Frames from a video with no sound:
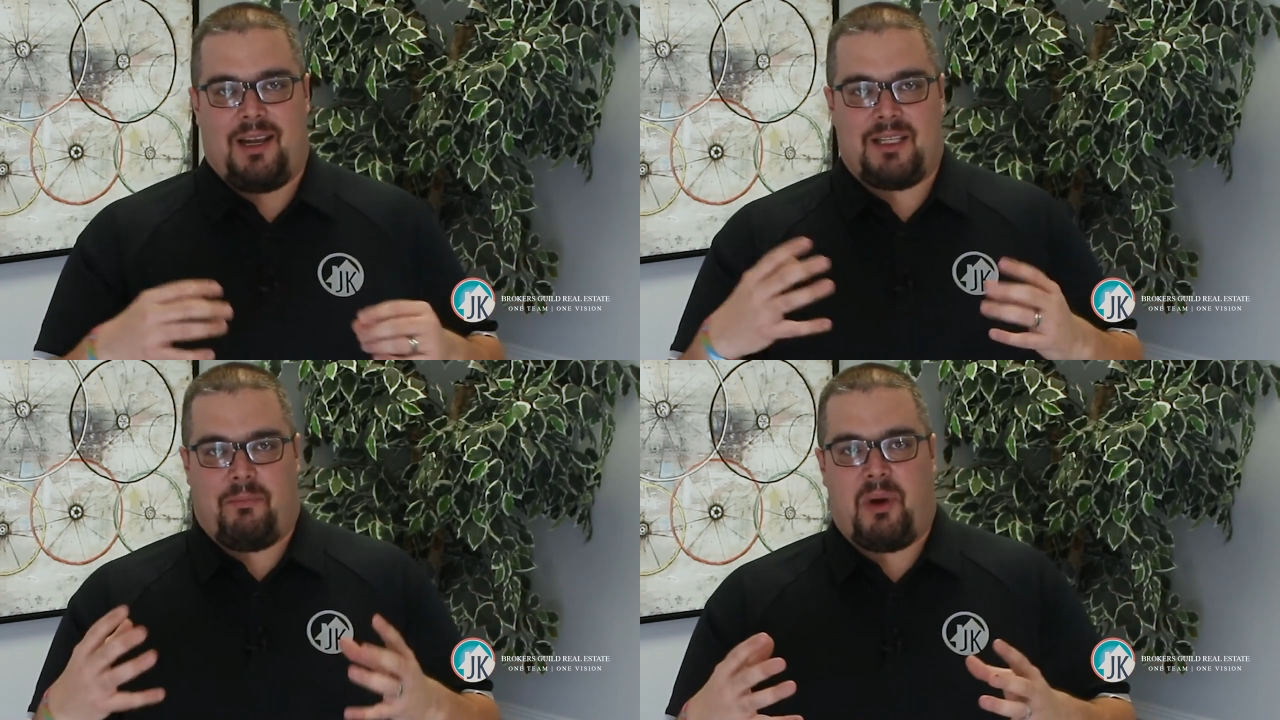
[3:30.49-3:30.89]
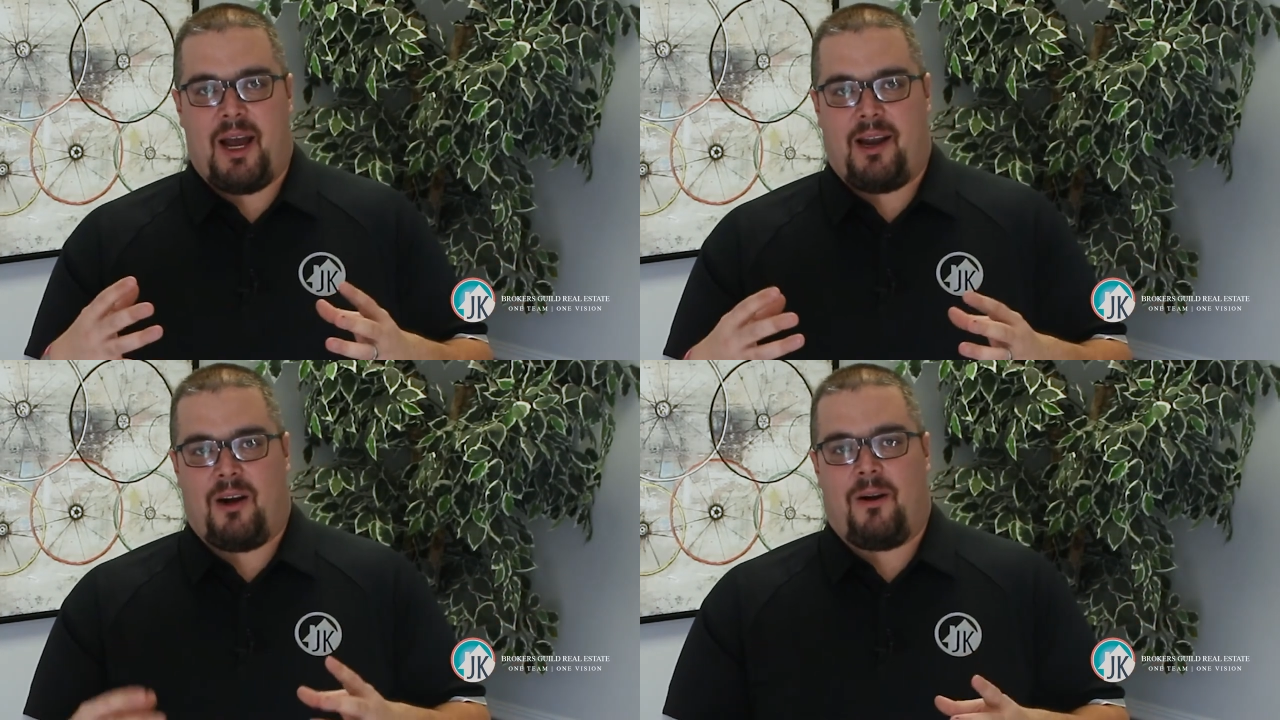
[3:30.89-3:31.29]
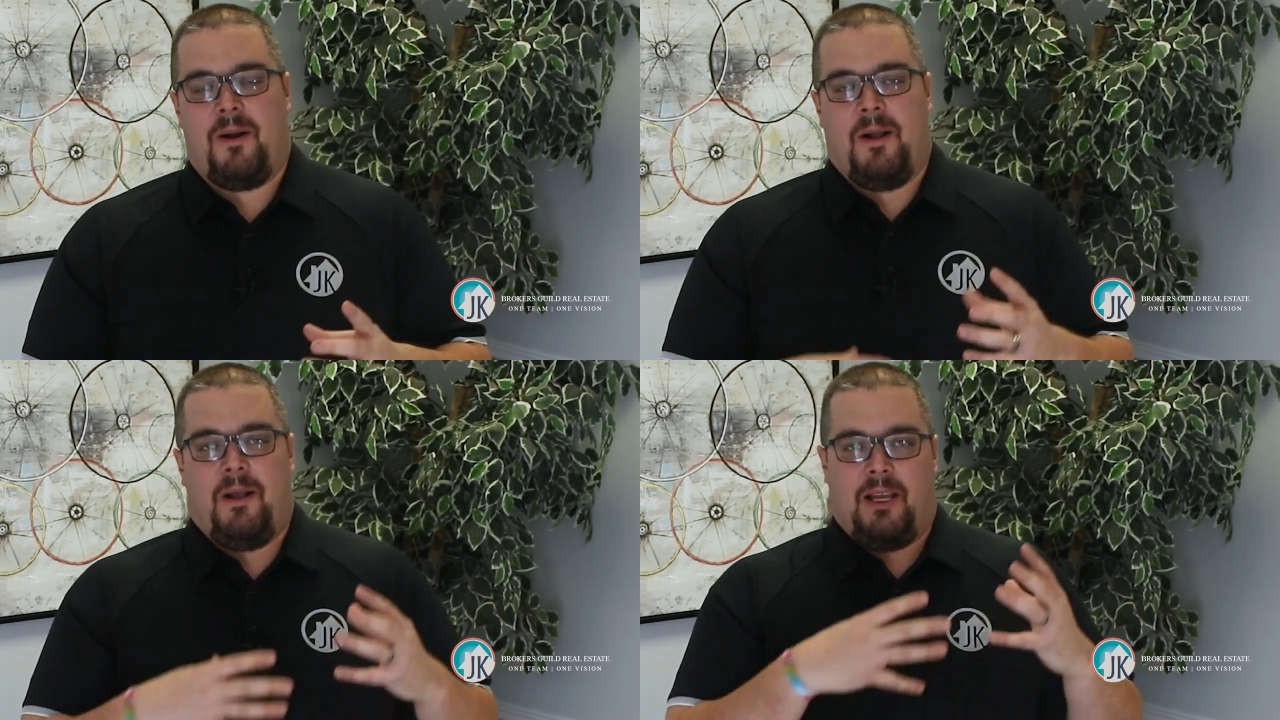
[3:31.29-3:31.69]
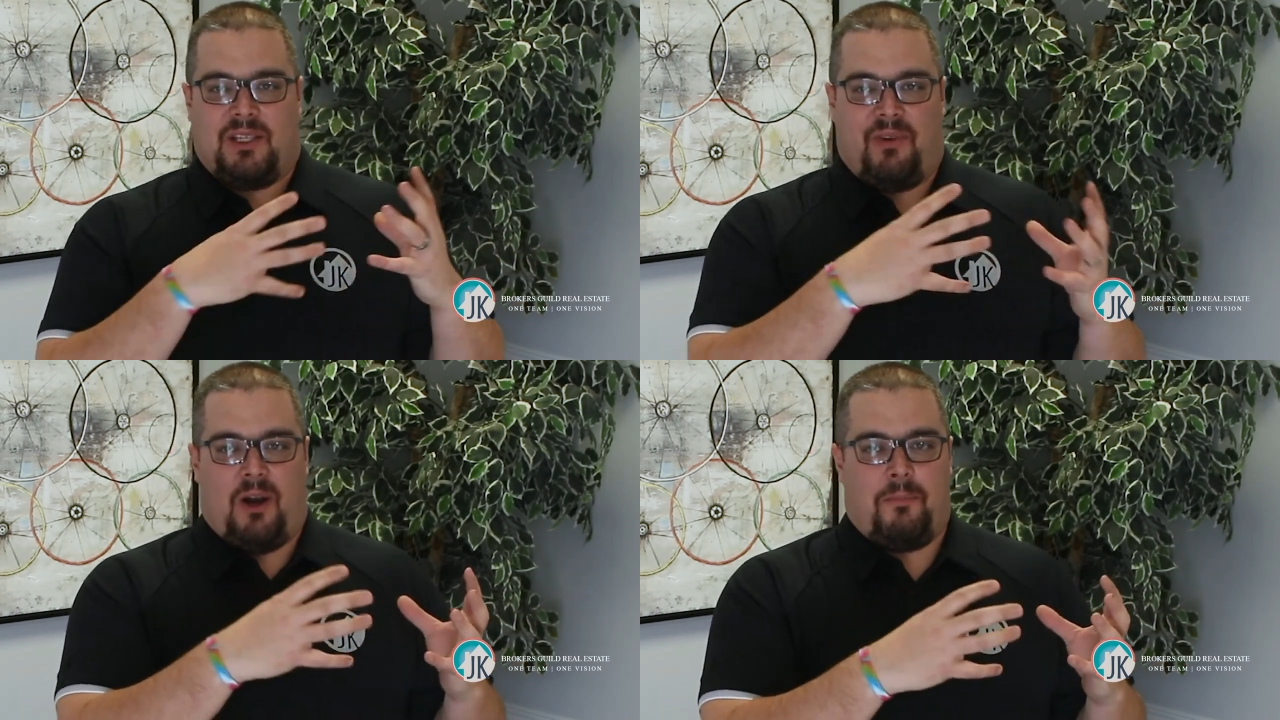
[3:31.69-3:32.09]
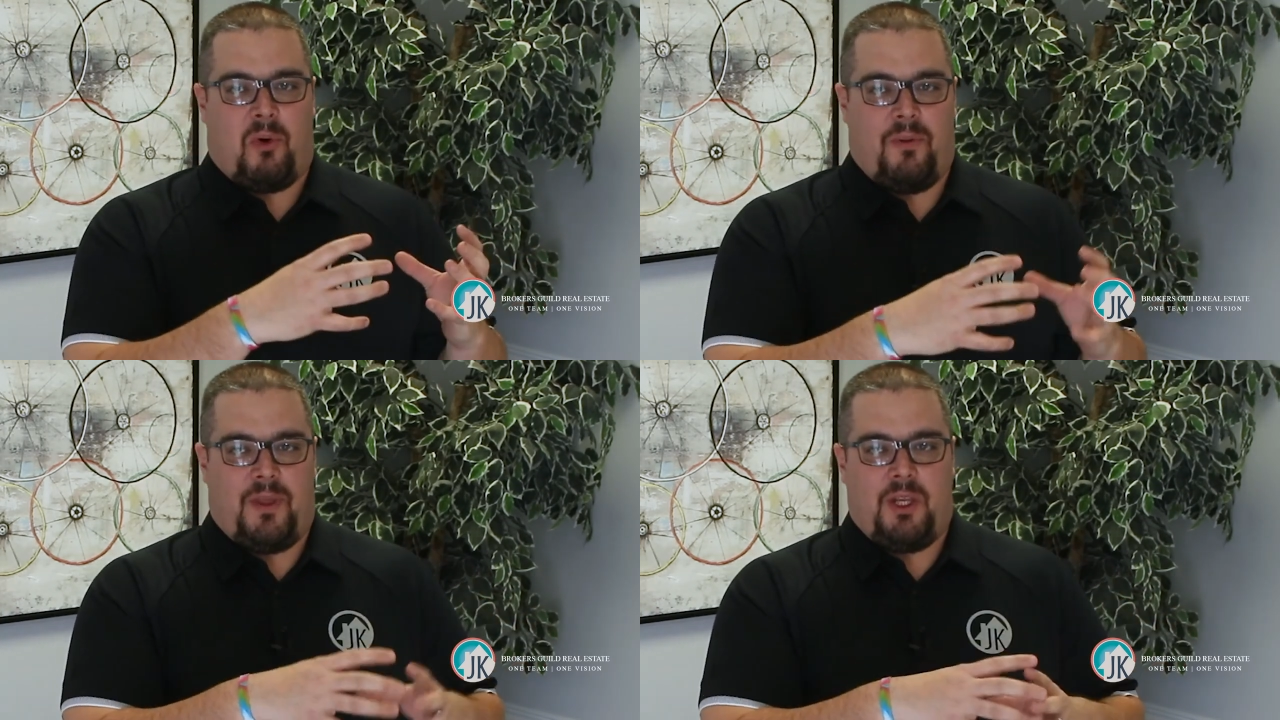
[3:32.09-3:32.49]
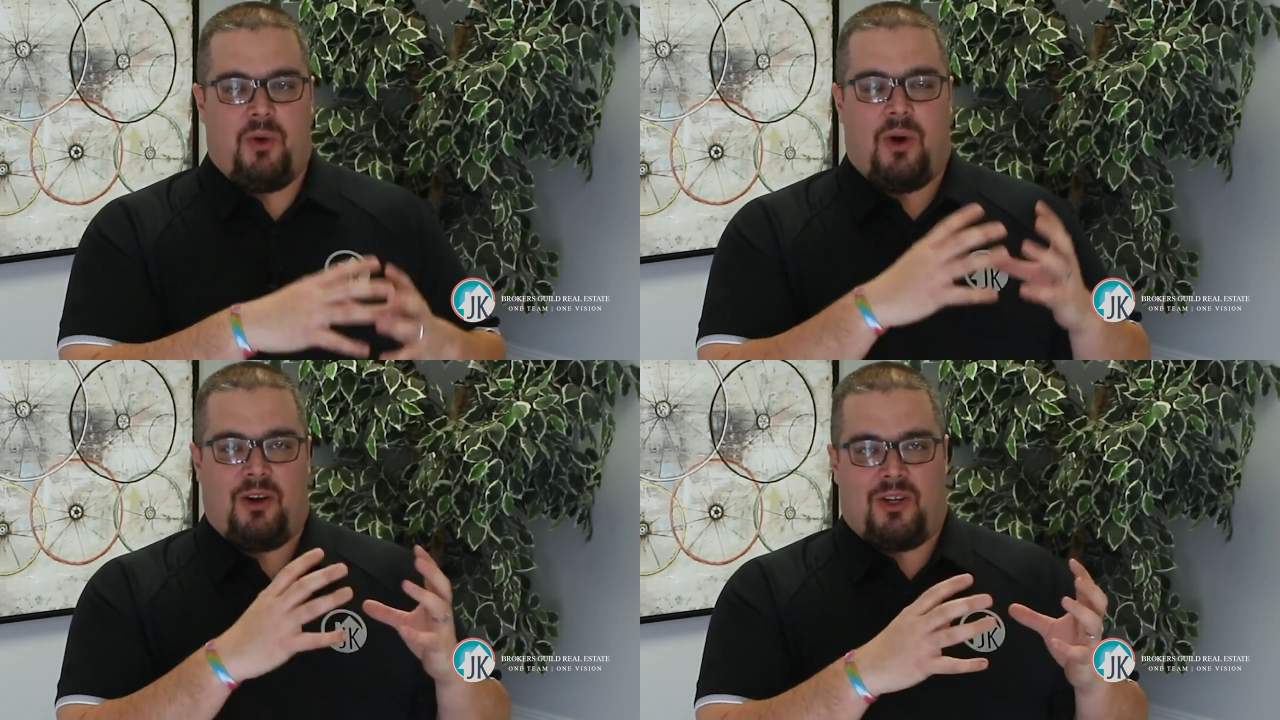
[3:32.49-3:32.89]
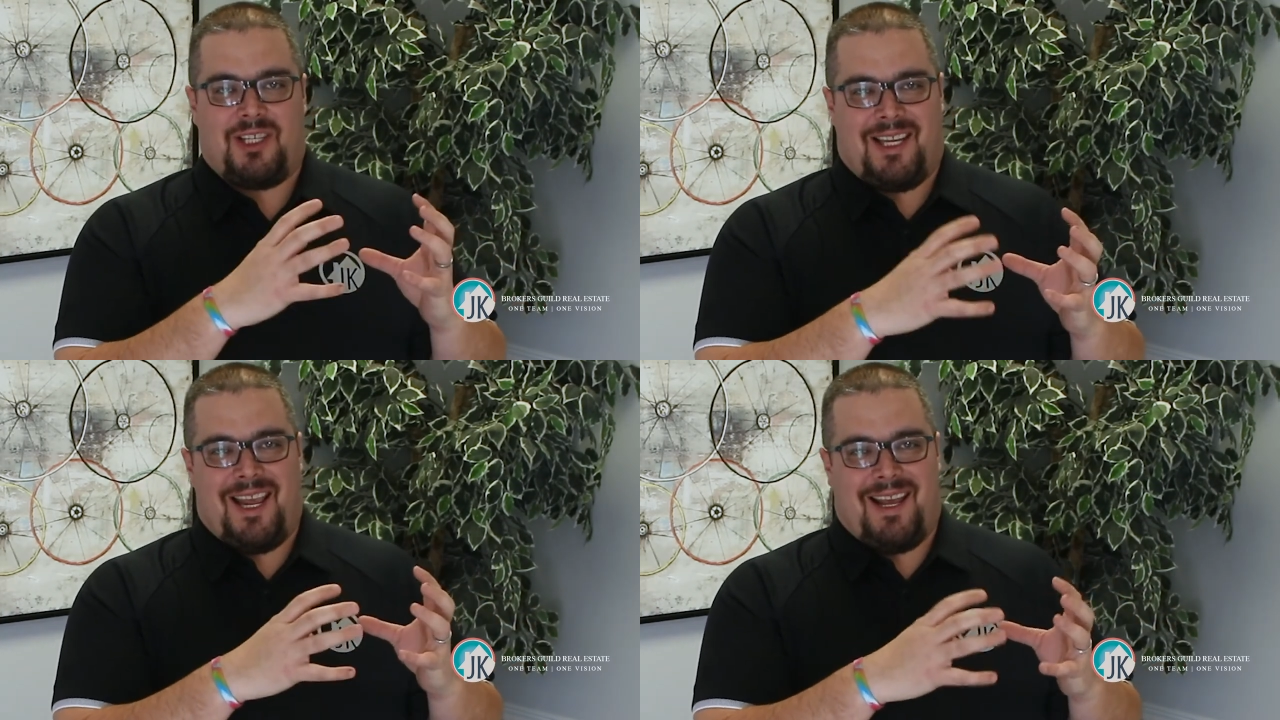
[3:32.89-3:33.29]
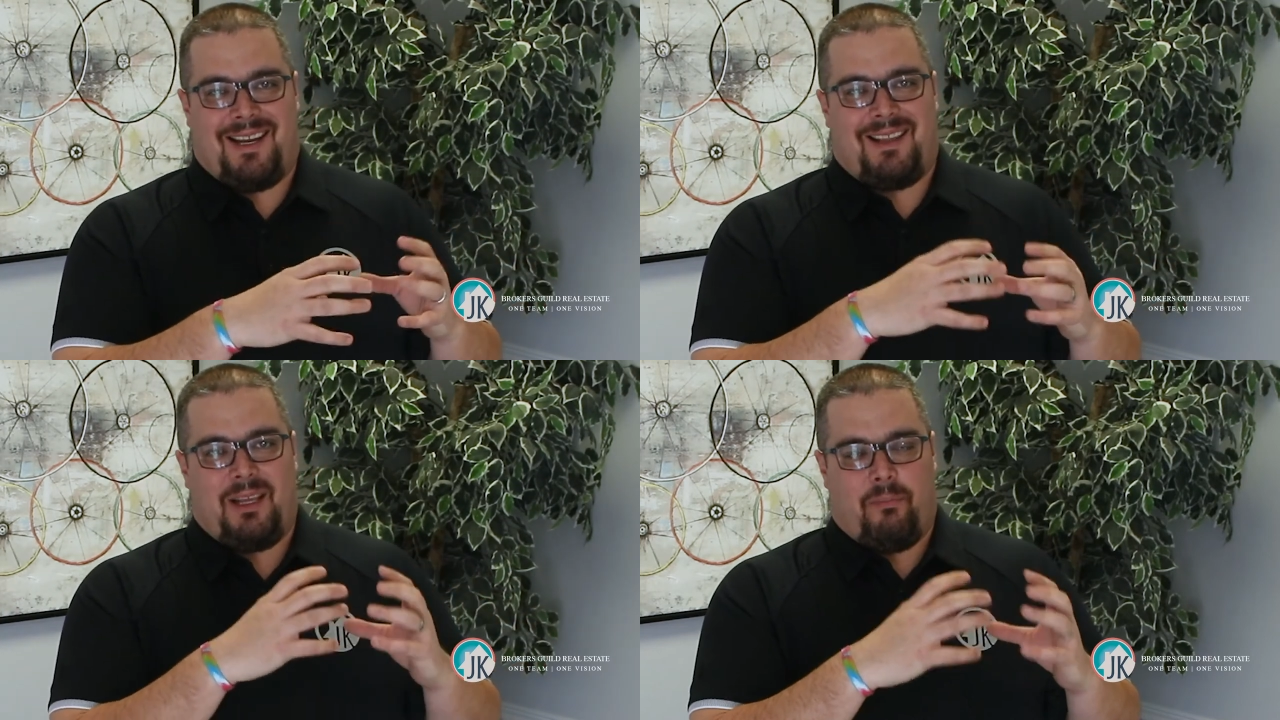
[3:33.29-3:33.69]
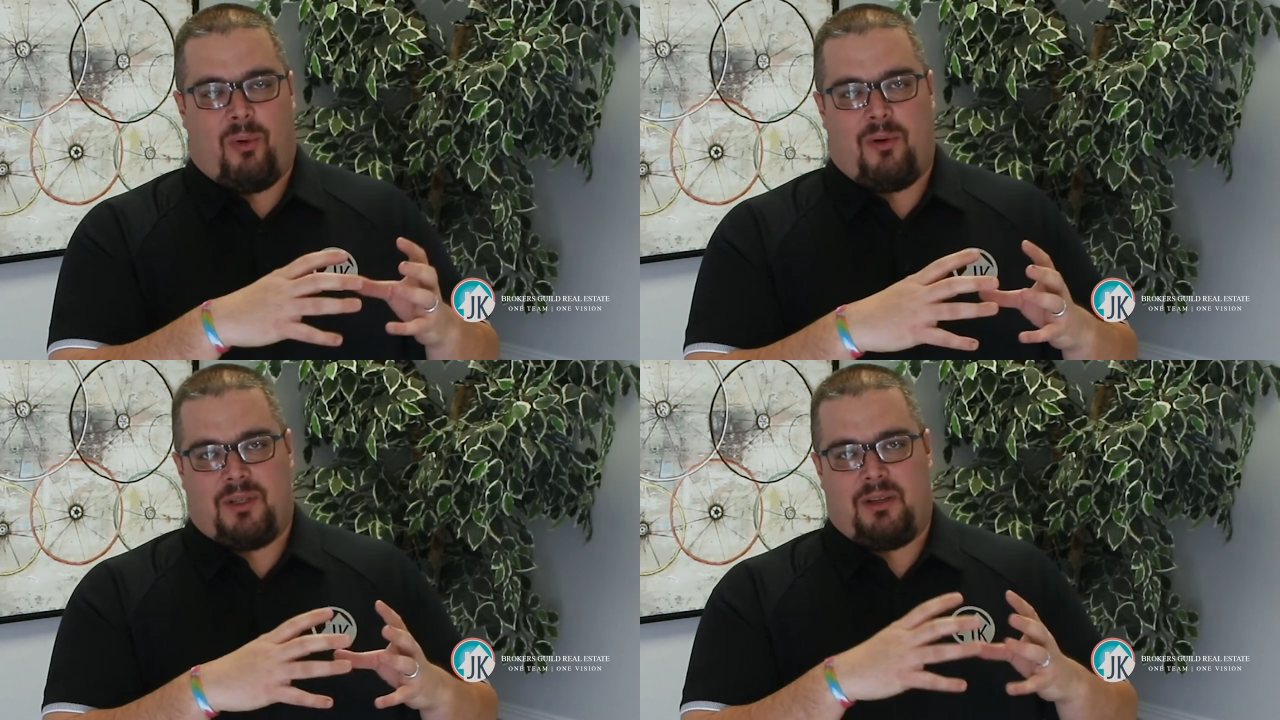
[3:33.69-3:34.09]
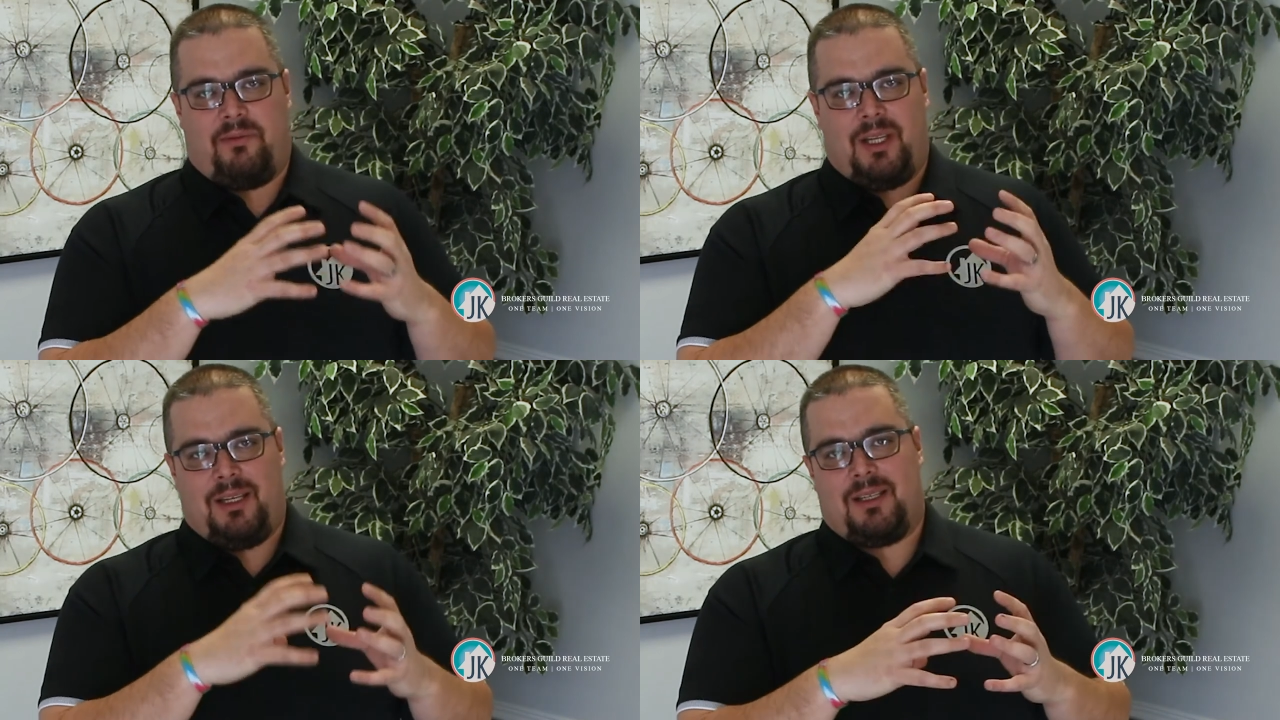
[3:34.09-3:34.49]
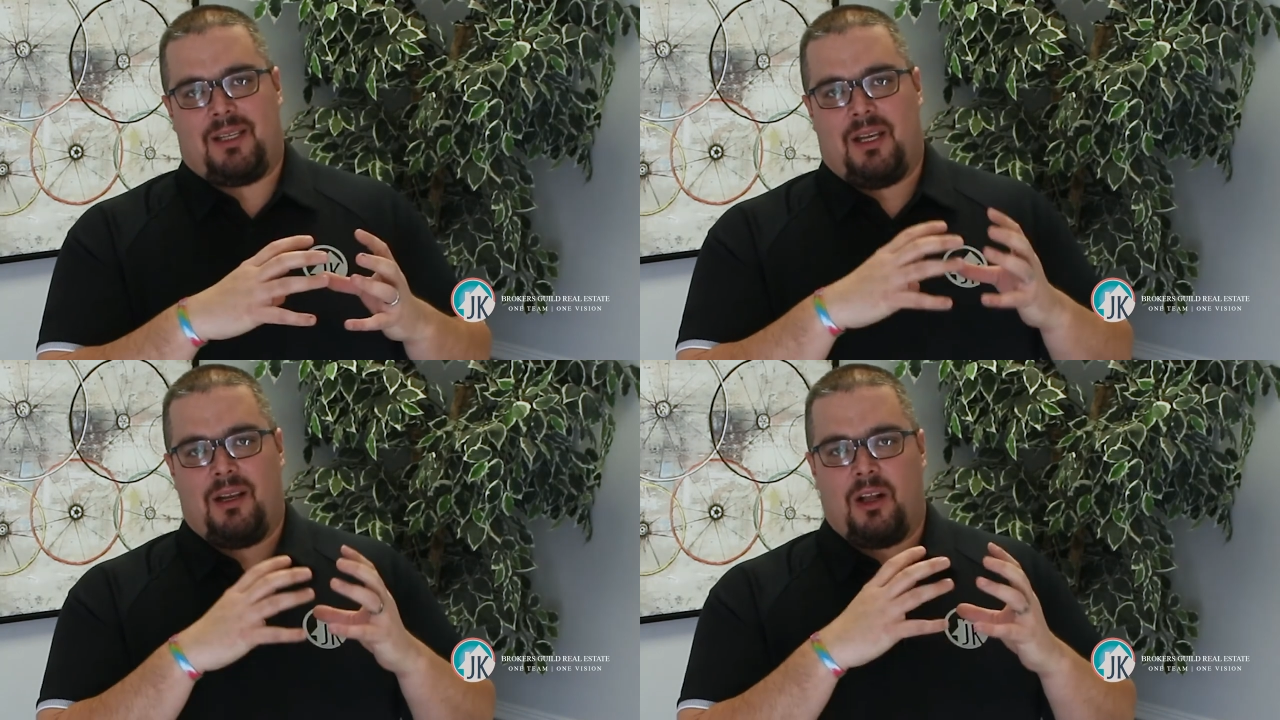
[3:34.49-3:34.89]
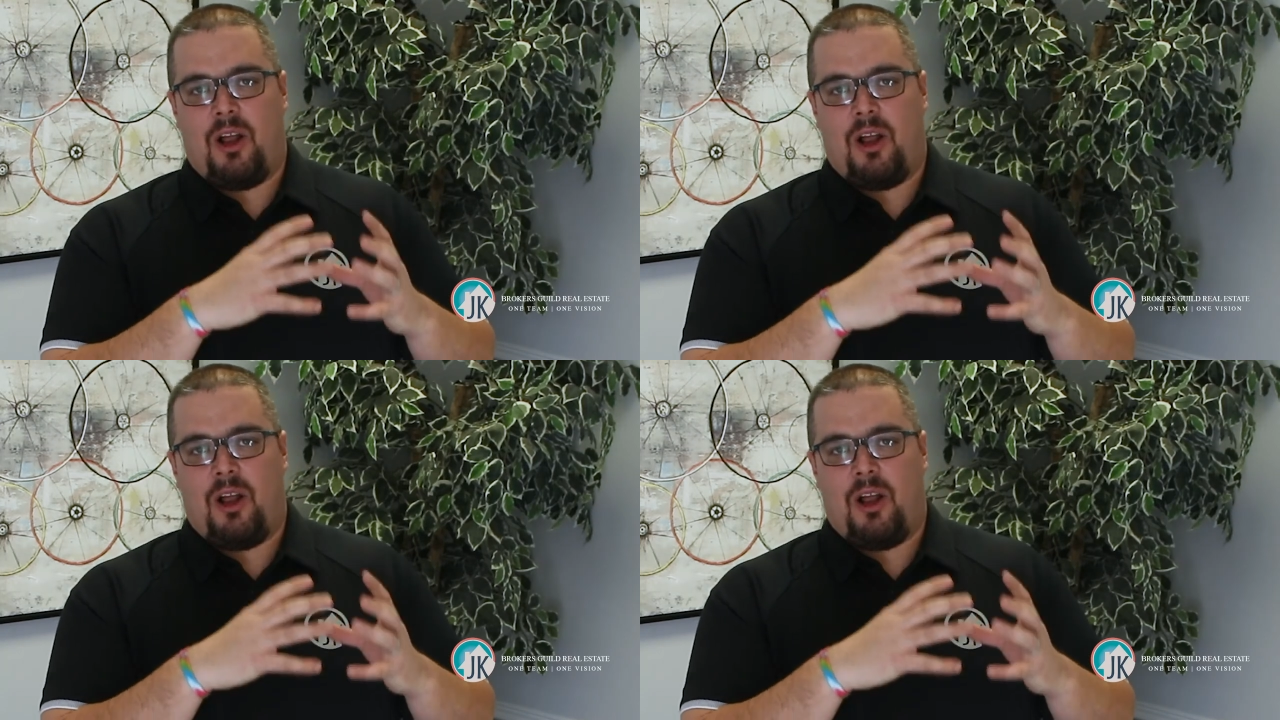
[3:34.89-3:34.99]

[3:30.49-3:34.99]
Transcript: As a buyer, it's very important that you understand the importance of these